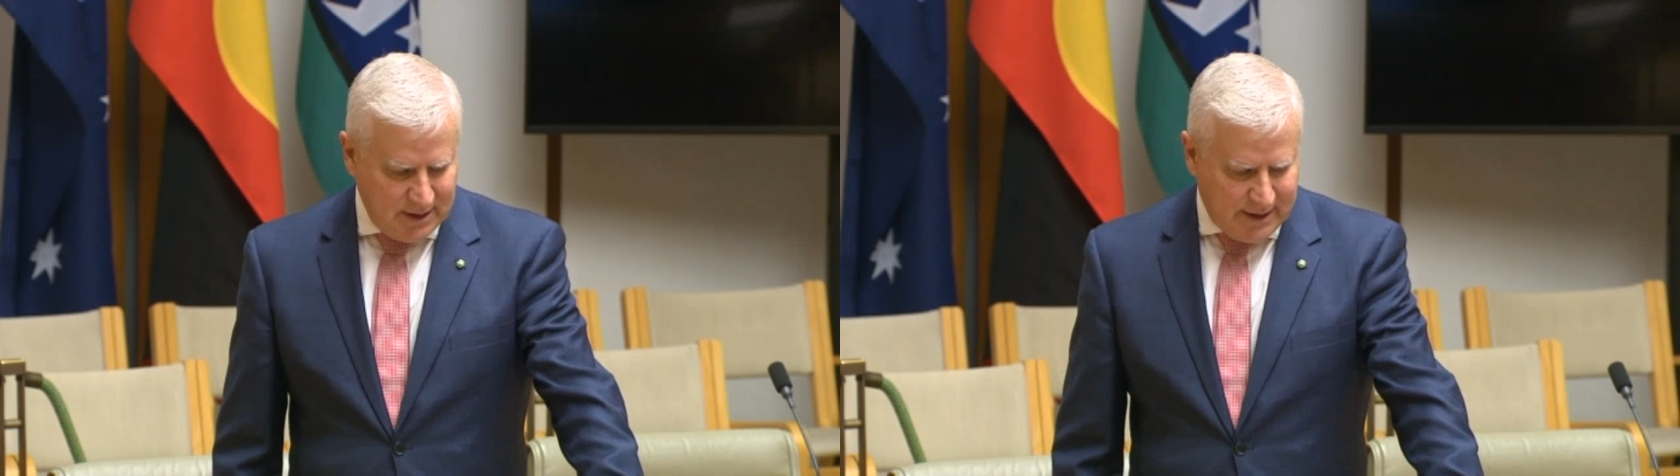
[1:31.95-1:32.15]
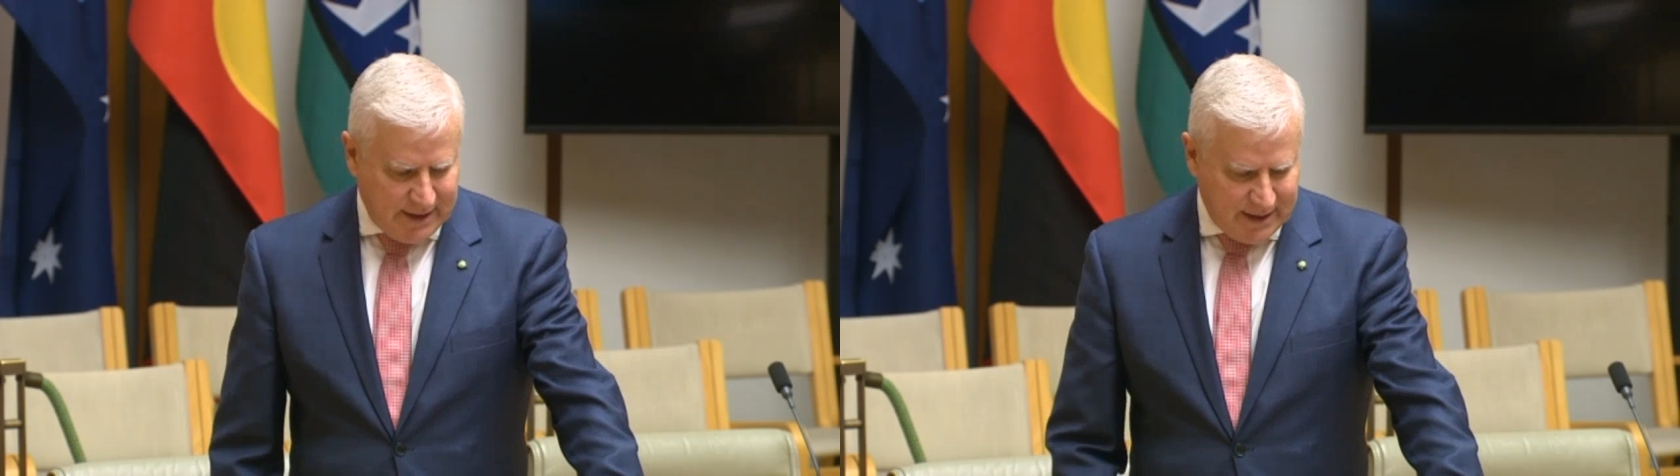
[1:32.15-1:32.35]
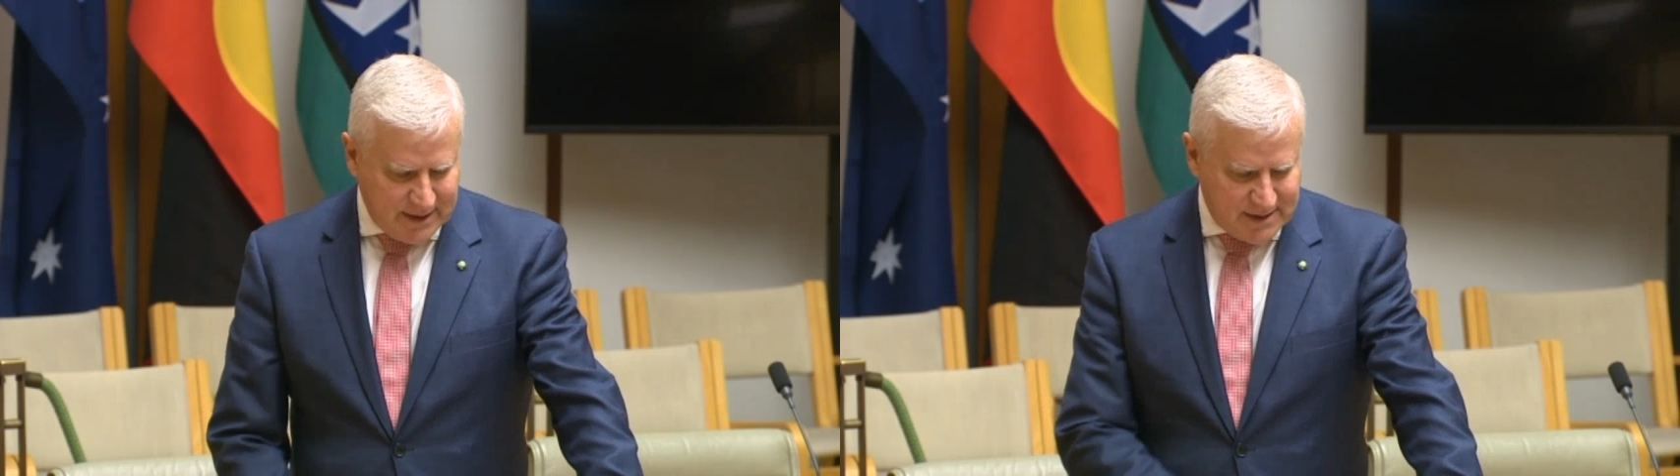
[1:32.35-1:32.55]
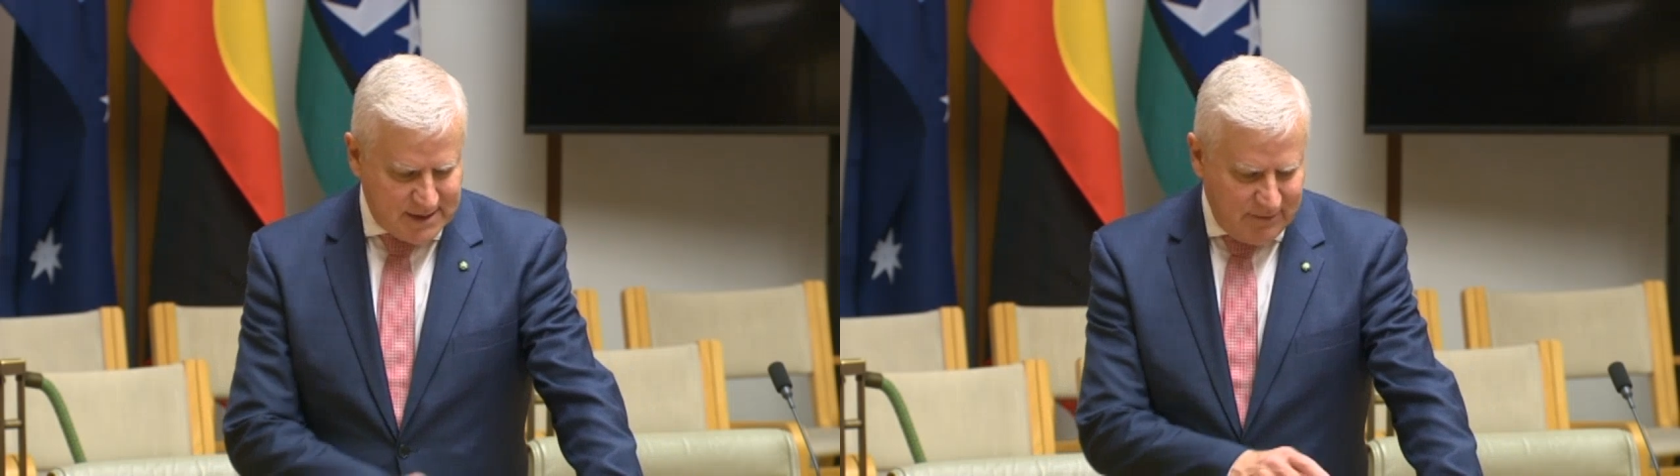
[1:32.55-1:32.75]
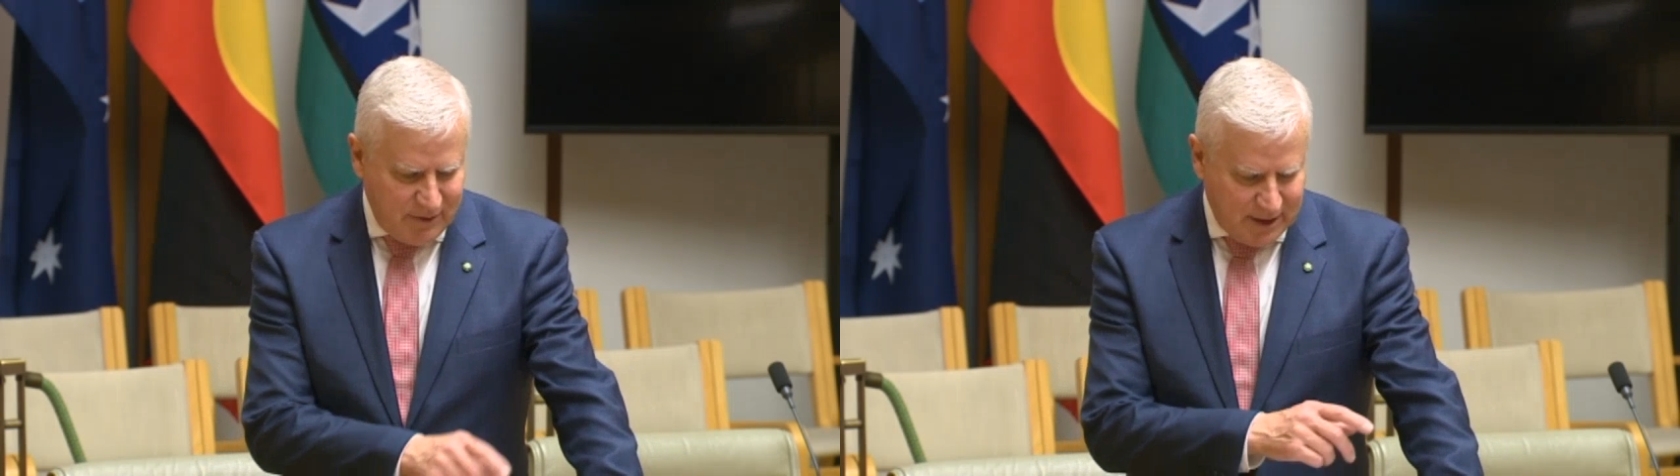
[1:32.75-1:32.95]

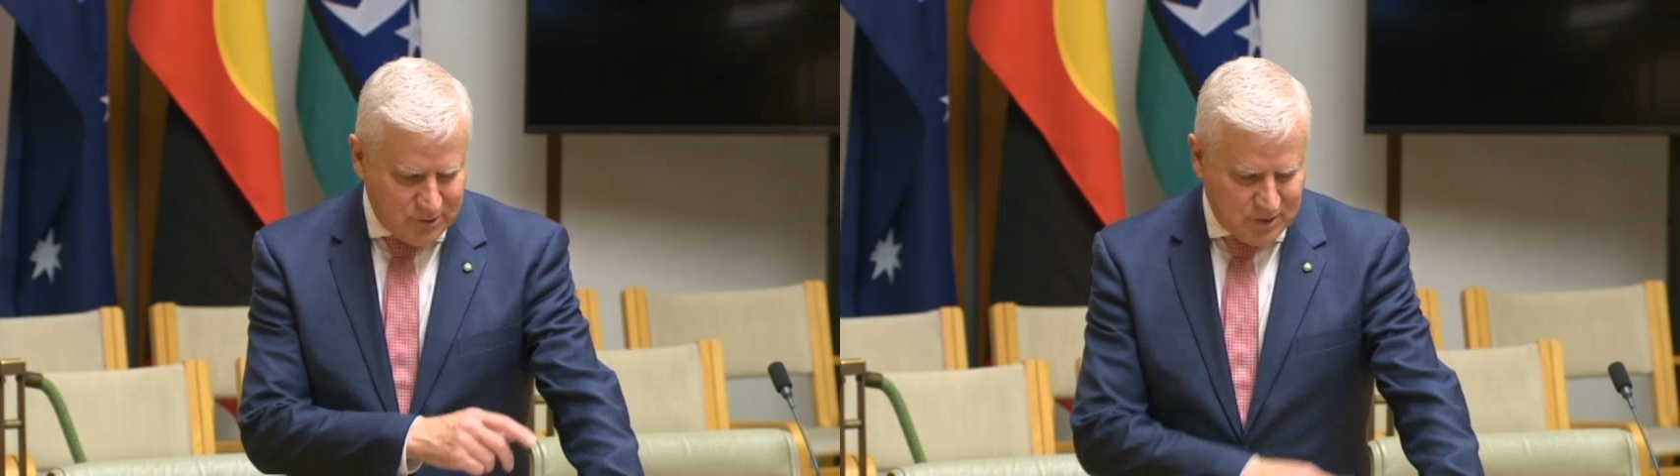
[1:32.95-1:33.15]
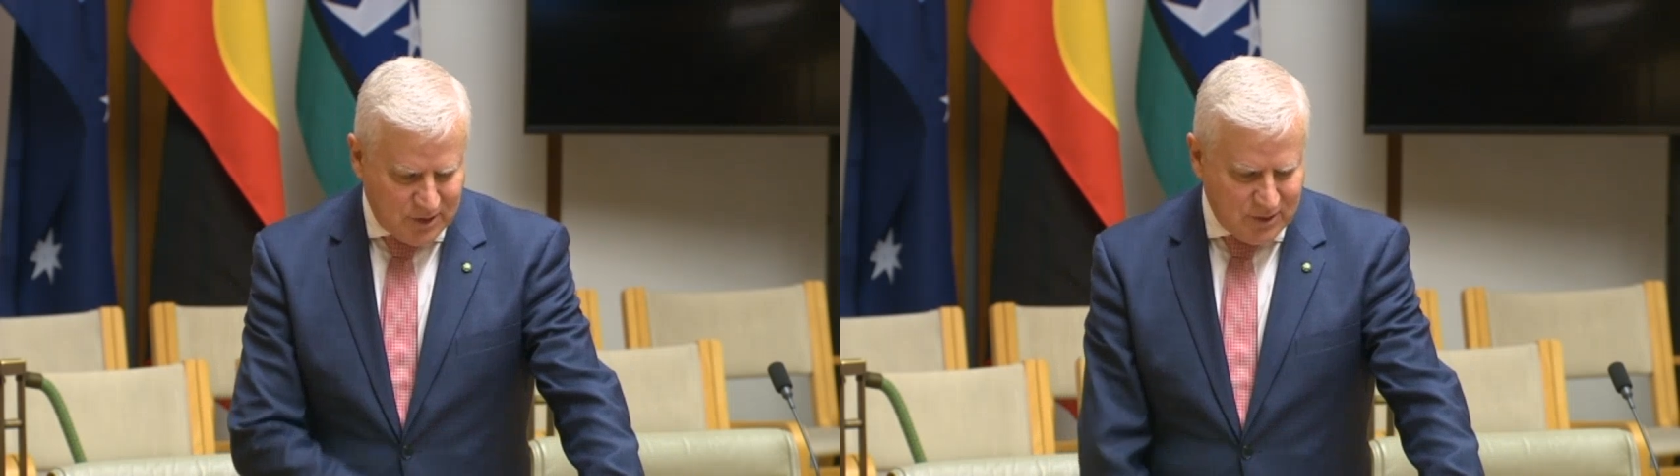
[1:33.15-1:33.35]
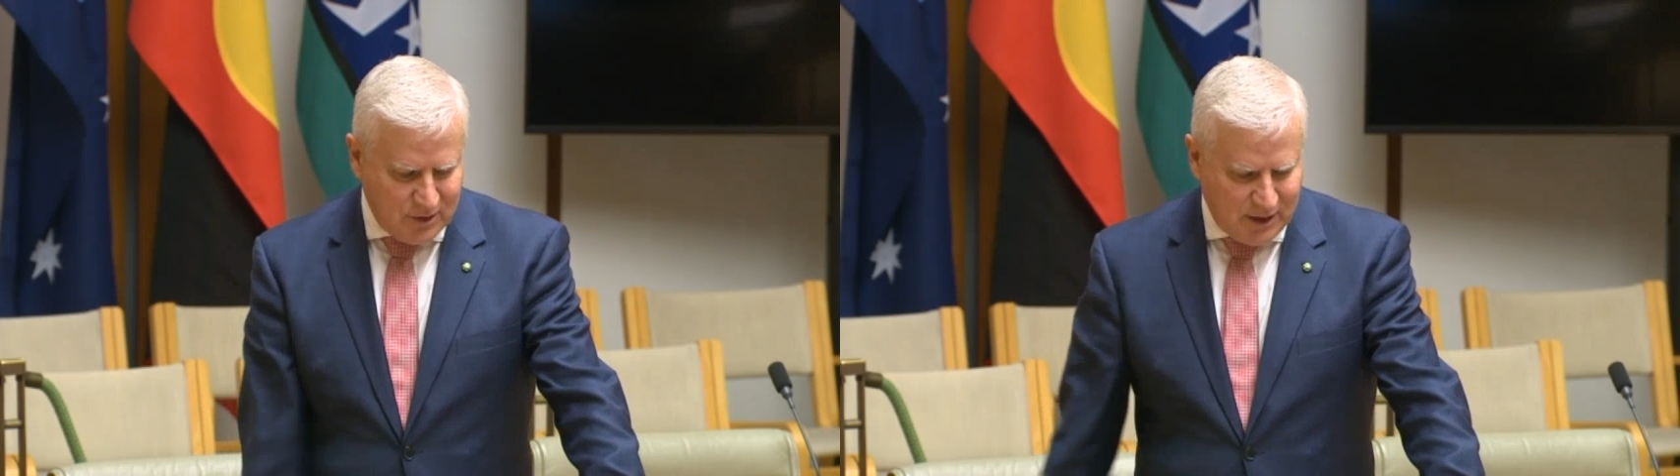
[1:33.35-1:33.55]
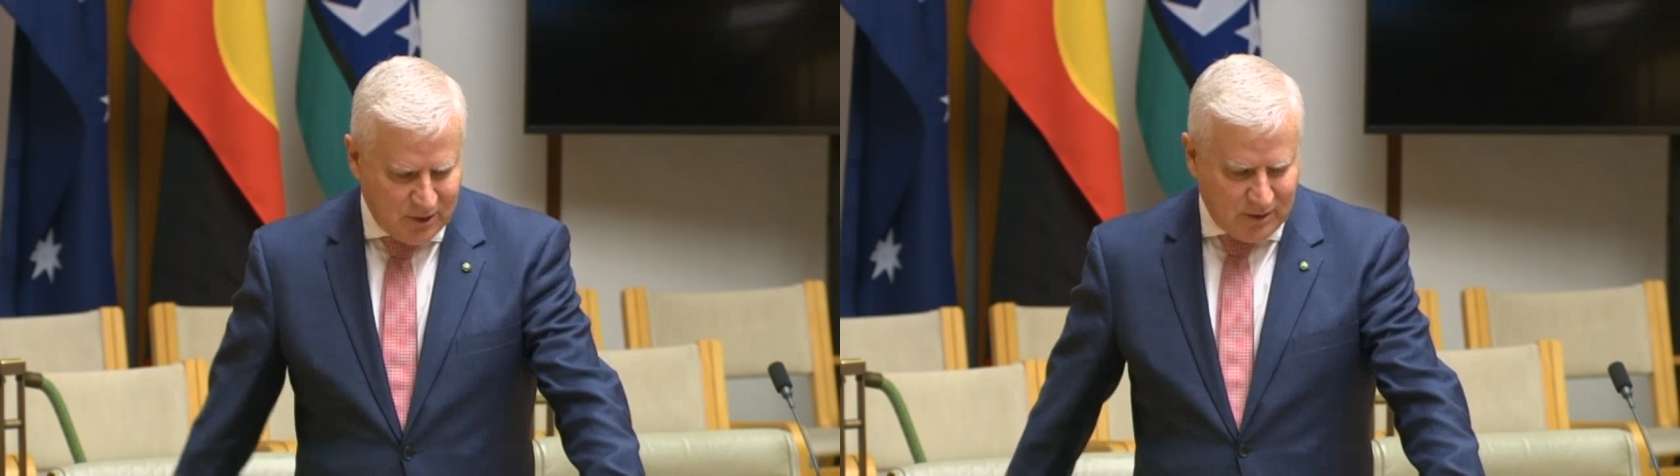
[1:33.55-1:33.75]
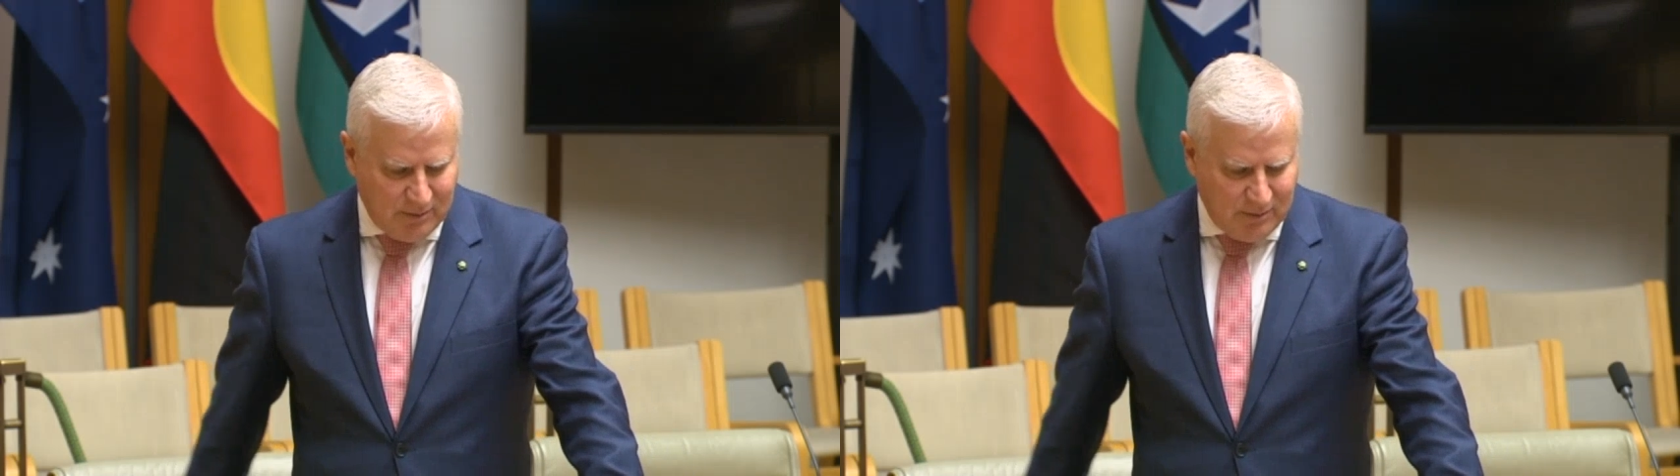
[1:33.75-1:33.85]
$739